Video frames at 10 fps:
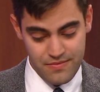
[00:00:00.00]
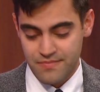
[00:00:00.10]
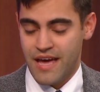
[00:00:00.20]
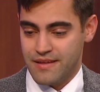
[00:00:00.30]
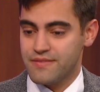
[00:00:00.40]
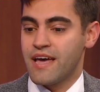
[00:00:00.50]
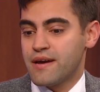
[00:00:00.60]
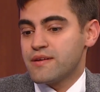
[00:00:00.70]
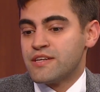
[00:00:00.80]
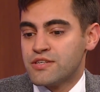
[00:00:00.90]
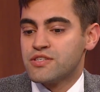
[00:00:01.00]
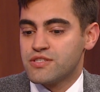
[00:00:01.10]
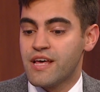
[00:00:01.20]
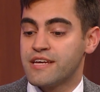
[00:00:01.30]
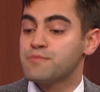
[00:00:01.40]
That
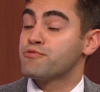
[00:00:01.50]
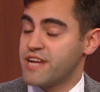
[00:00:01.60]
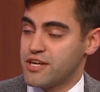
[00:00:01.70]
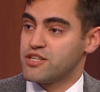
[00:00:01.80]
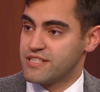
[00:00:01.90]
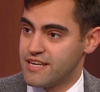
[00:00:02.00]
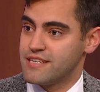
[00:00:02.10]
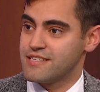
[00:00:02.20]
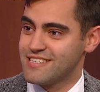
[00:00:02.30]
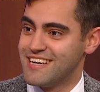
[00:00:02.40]
is protectionist, yes.